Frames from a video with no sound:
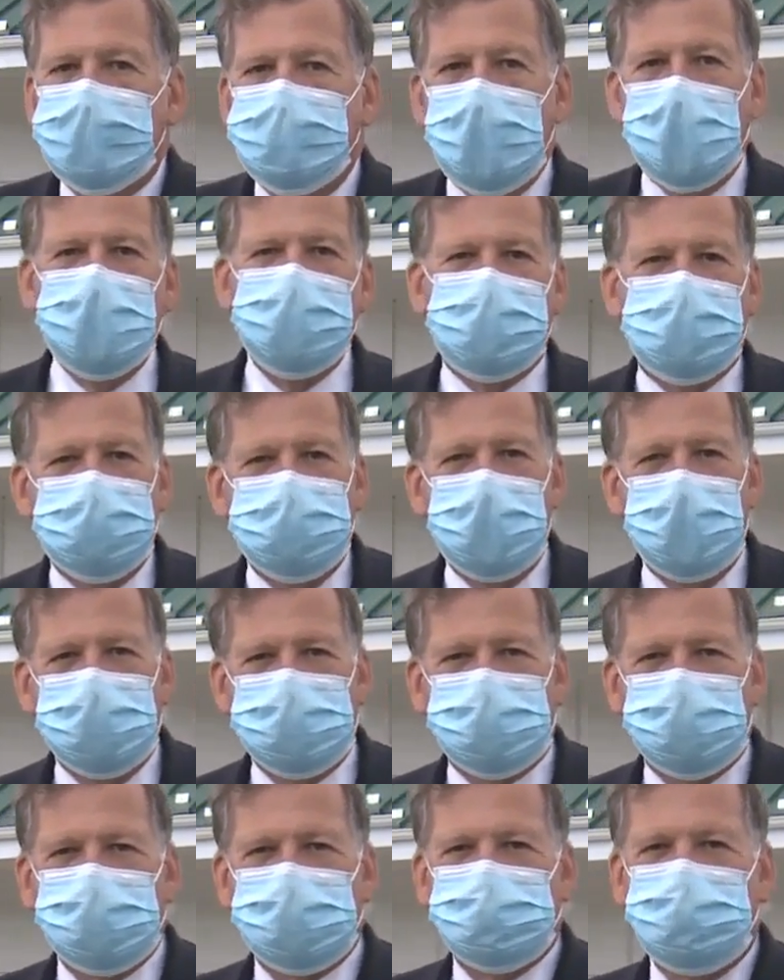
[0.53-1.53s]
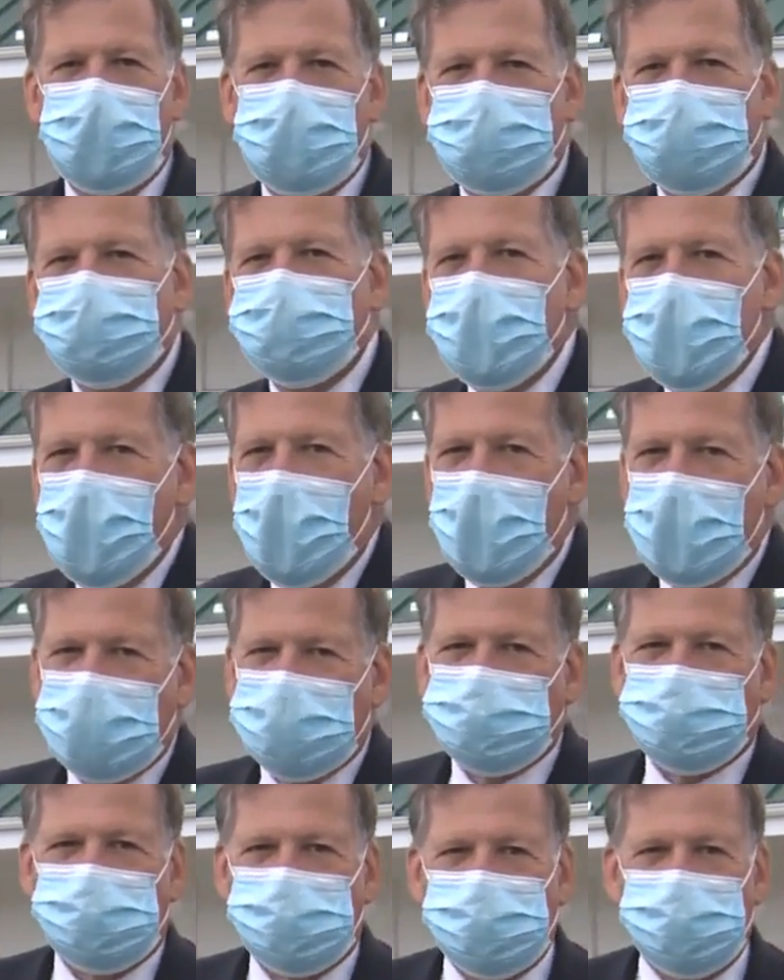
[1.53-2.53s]
Mike and Nancy Smith of New
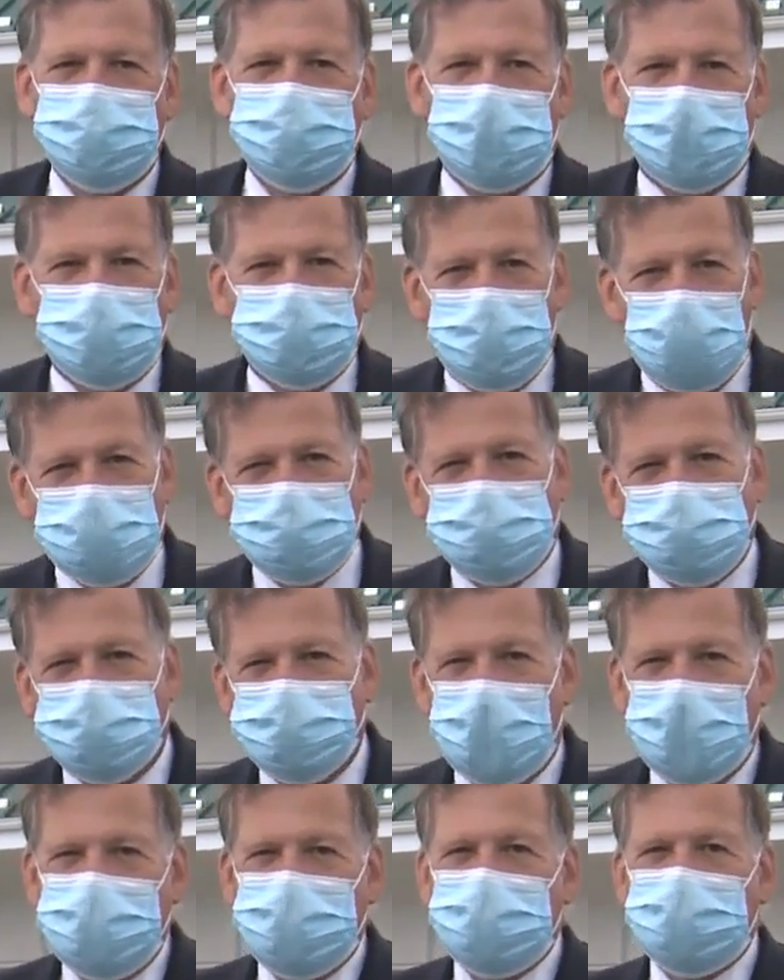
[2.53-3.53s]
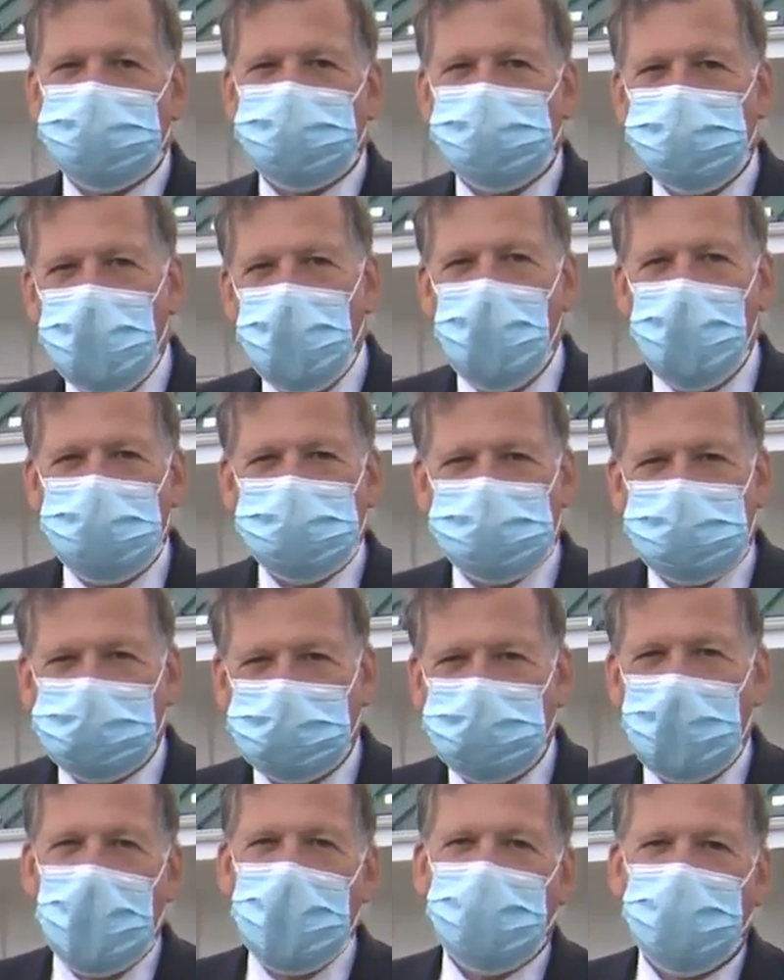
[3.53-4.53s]
Oxford are Pennsylvania's newest
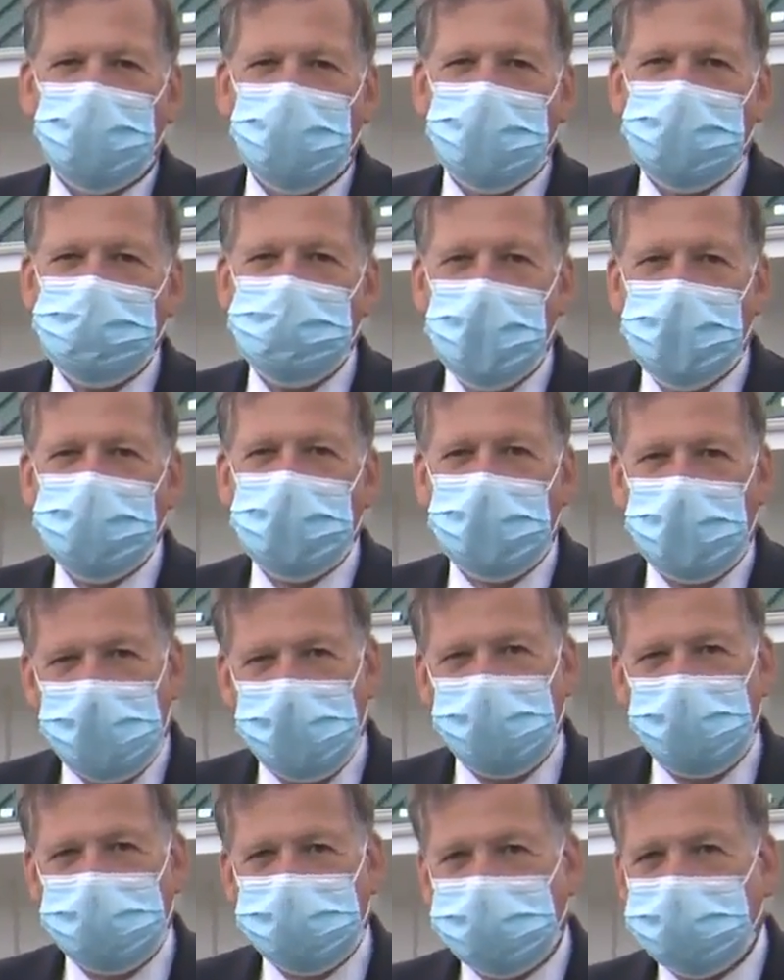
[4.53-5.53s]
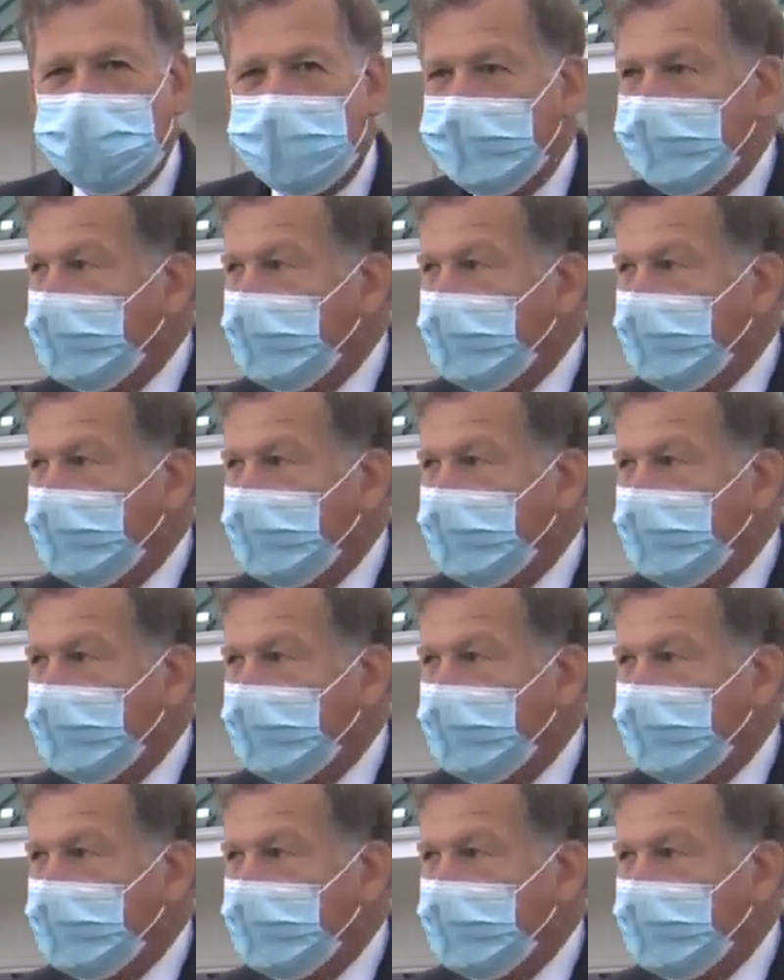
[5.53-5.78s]
lottery millionaires.